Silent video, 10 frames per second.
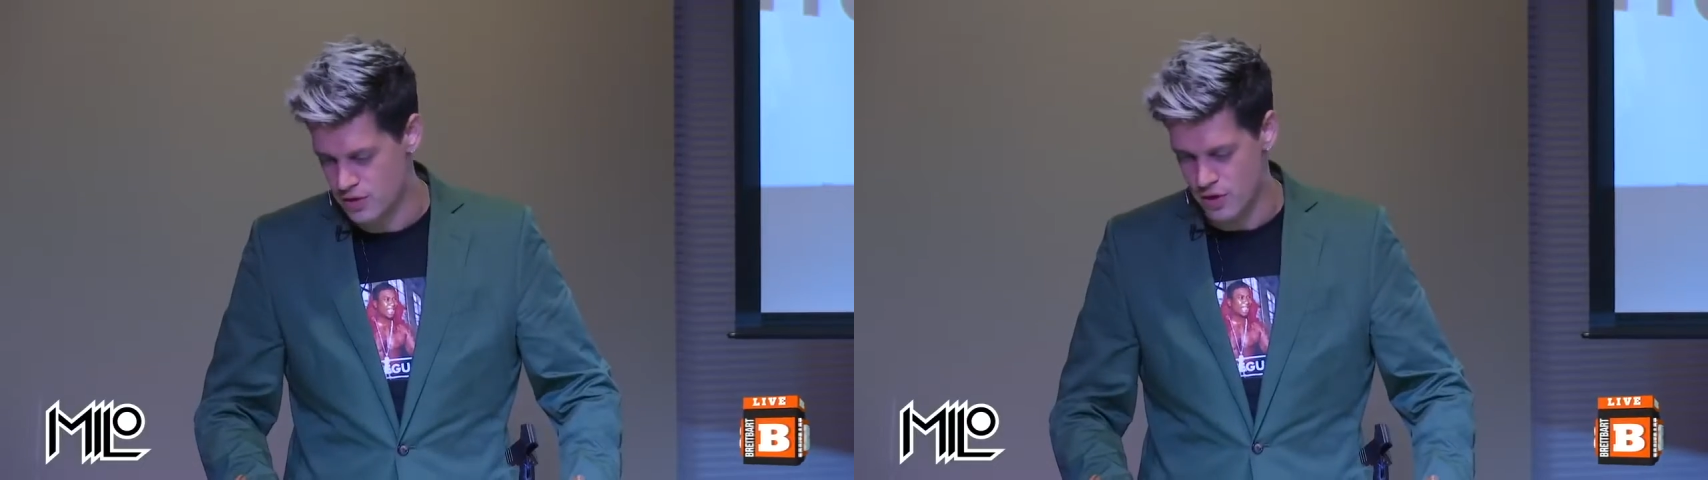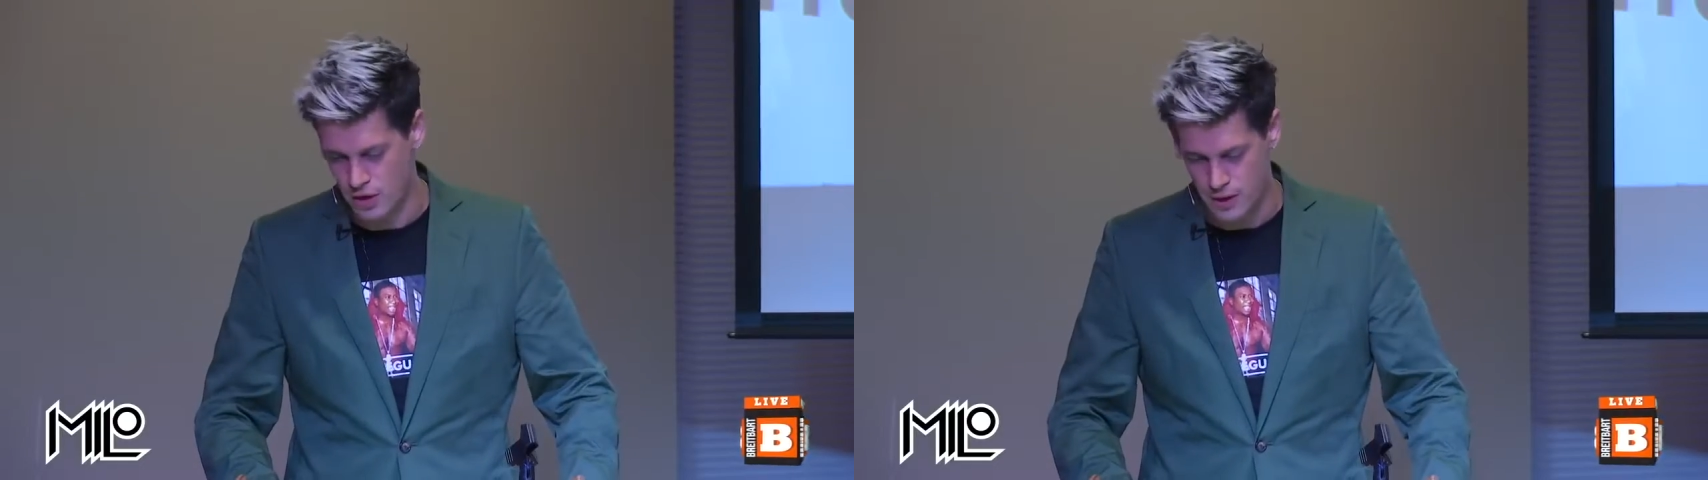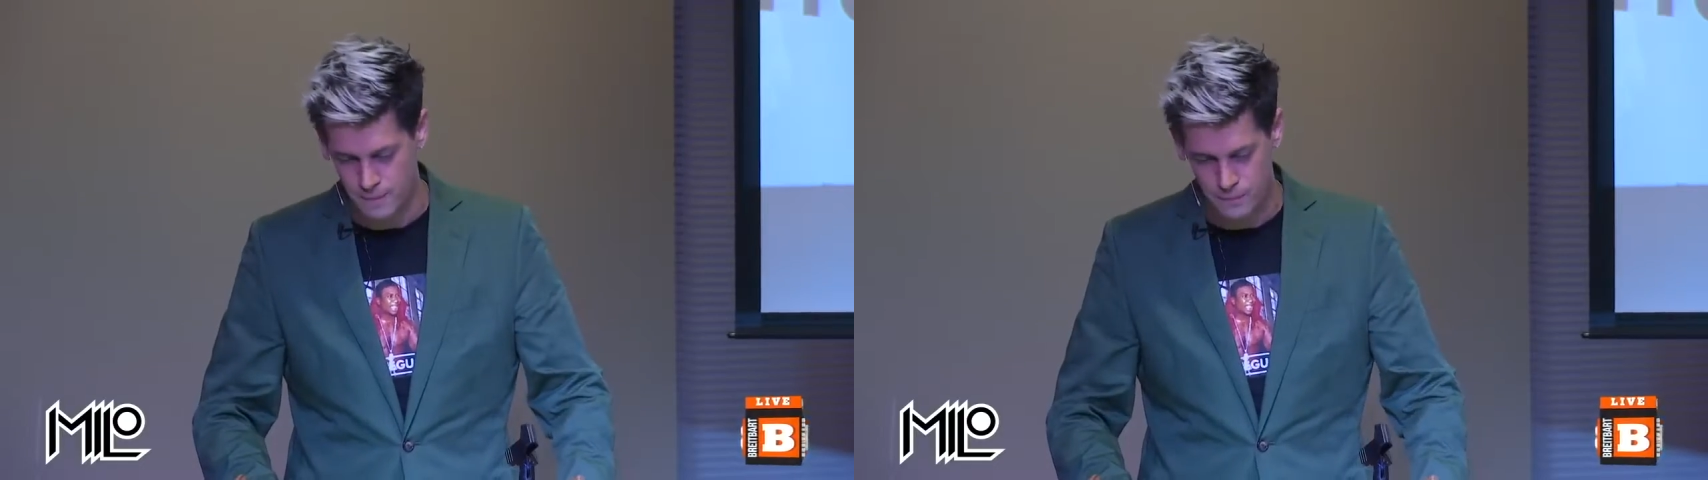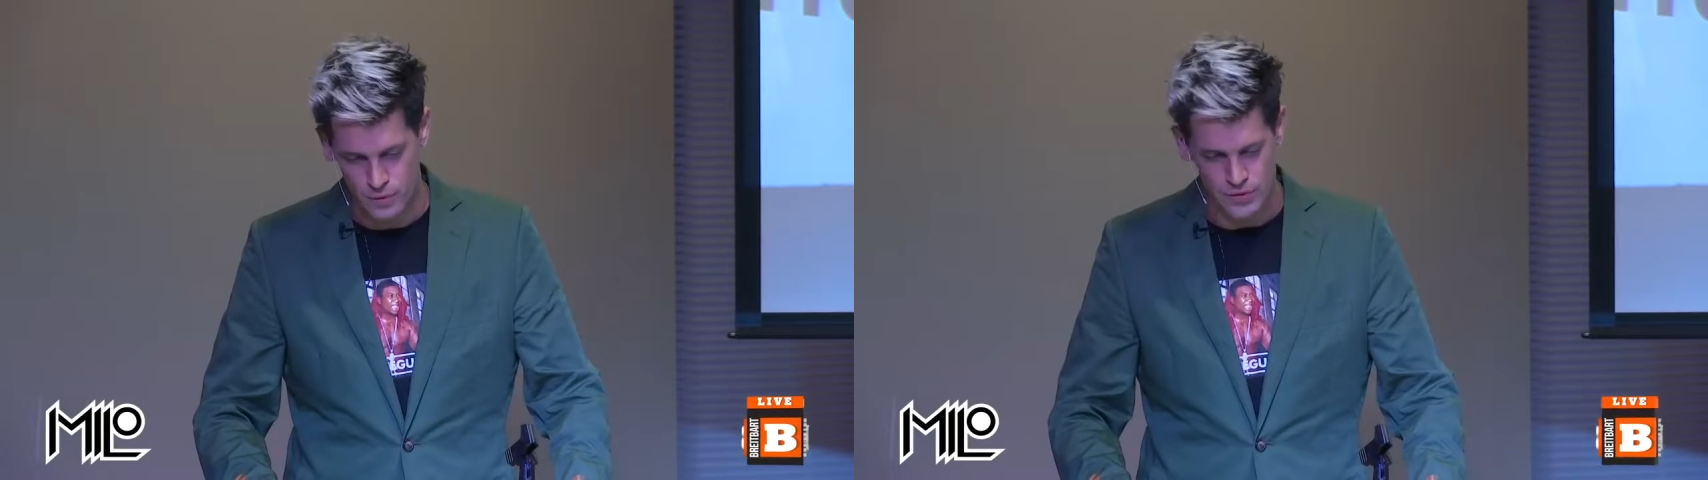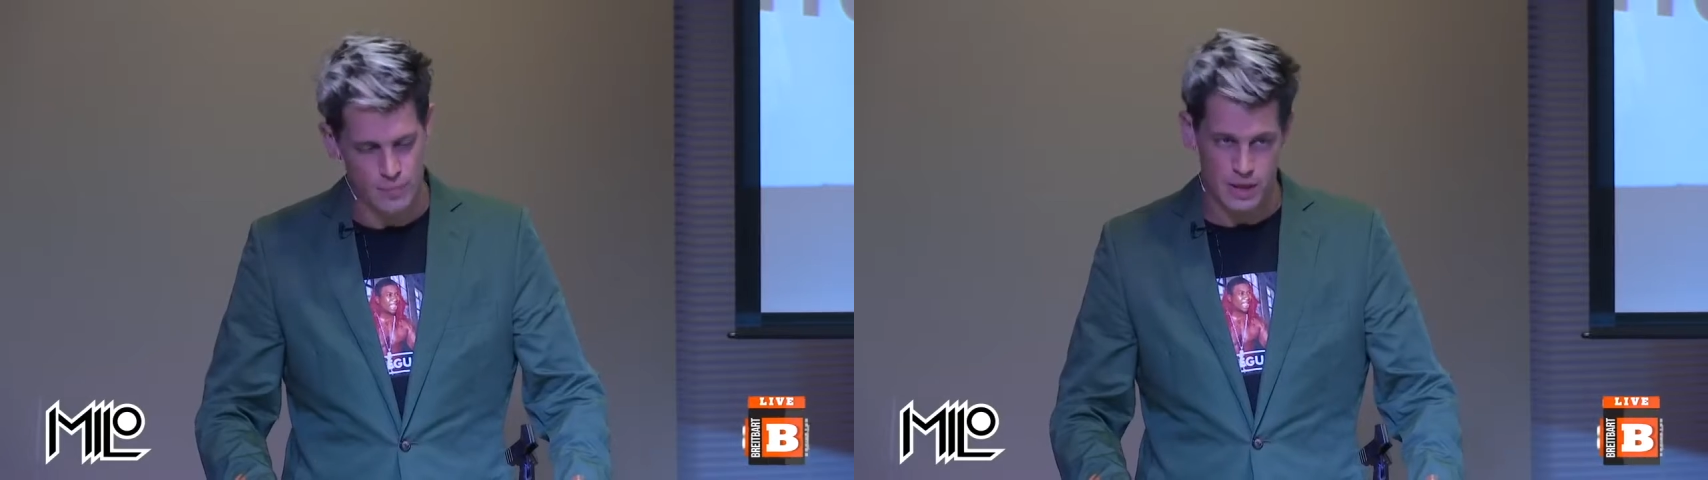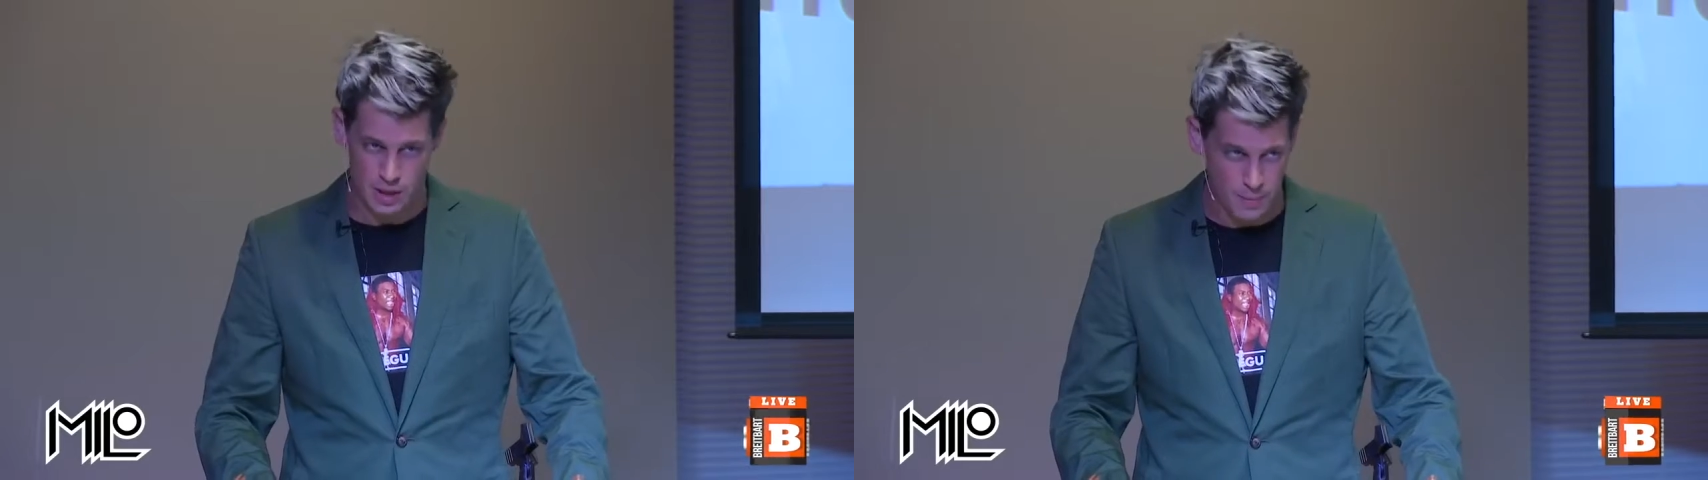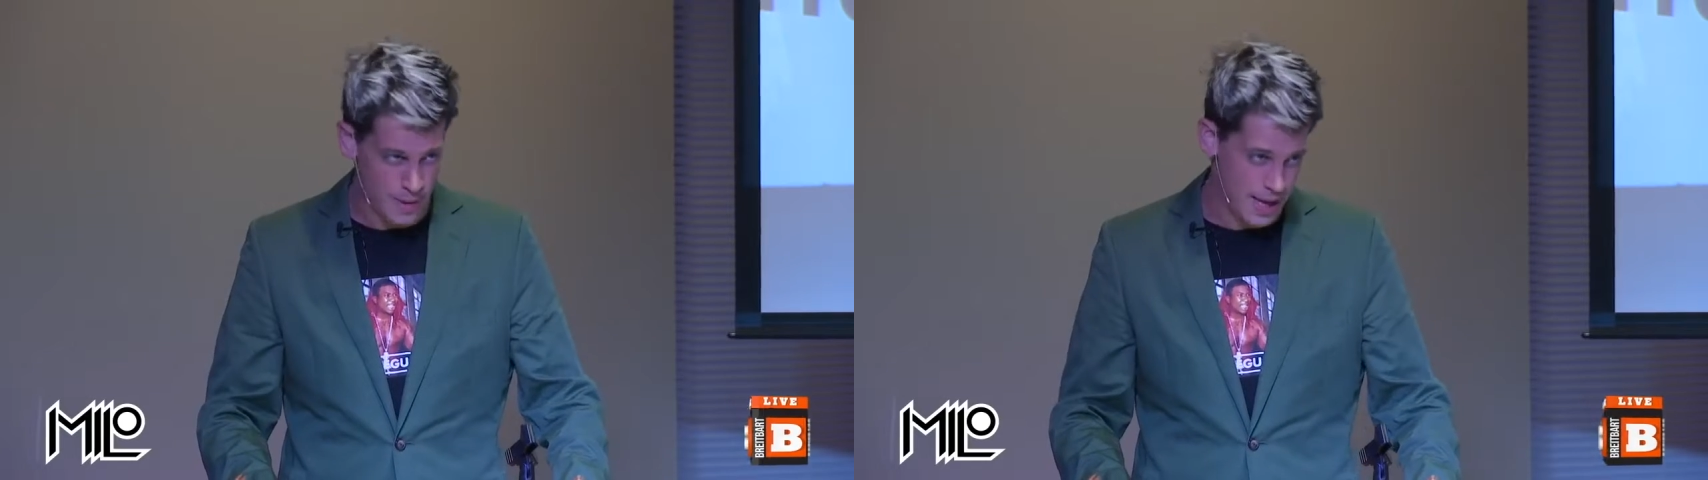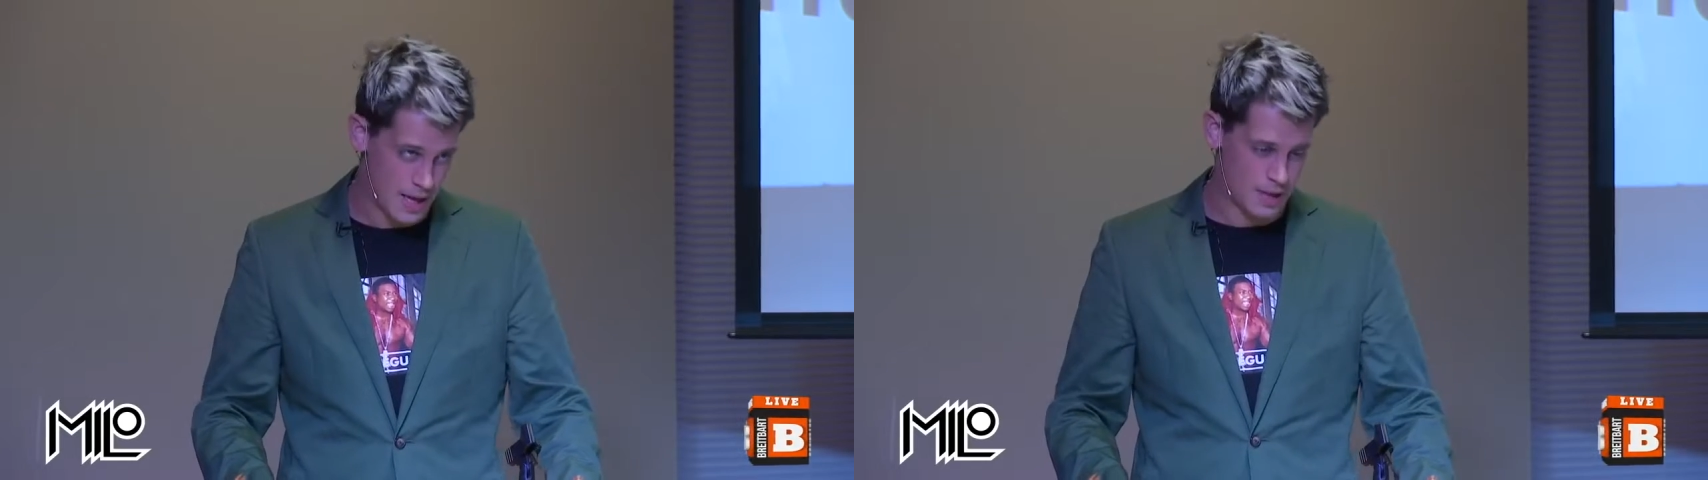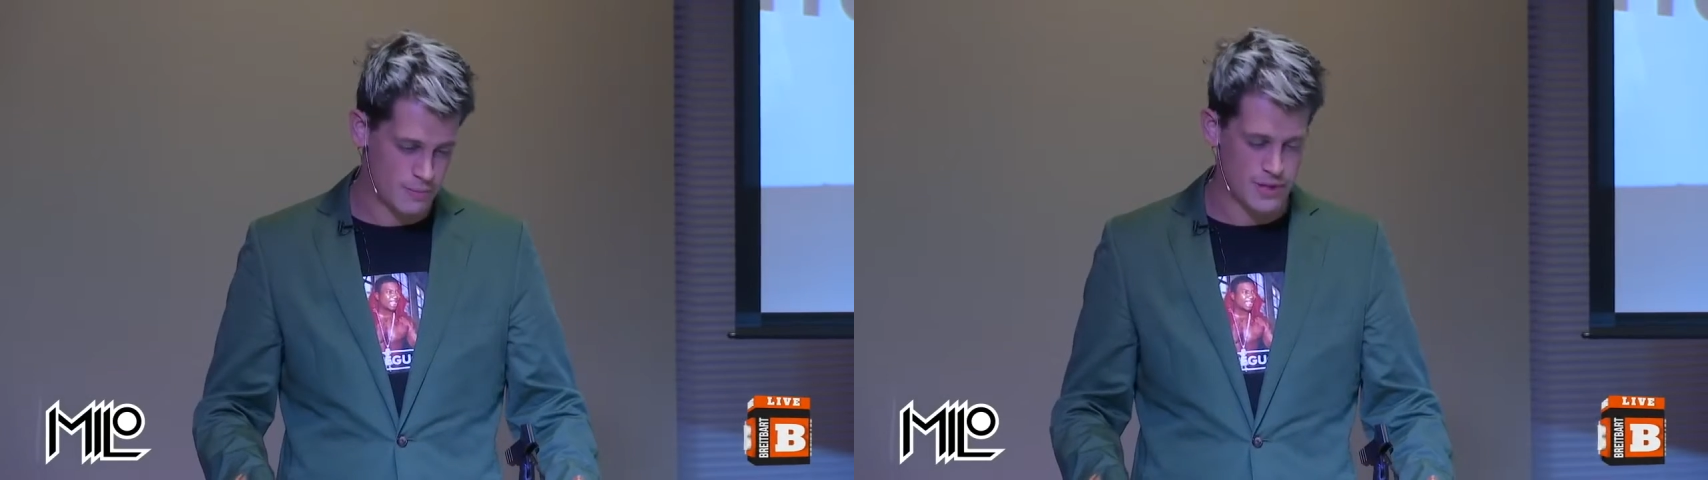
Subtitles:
in Turkey when somebody compared